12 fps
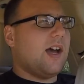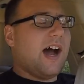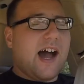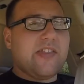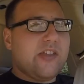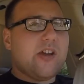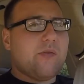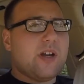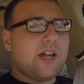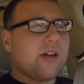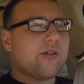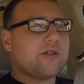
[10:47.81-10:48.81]
I think of an
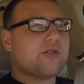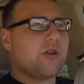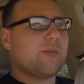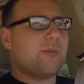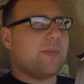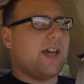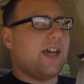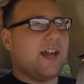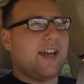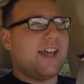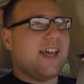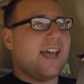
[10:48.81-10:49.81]
angry German
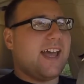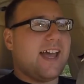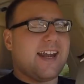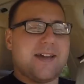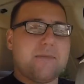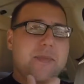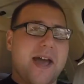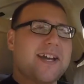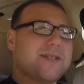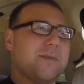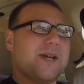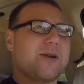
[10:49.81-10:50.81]
man, and it
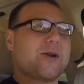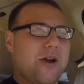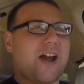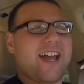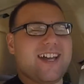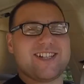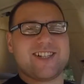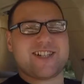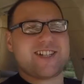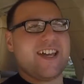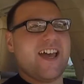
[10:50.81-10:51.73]
makes me cringe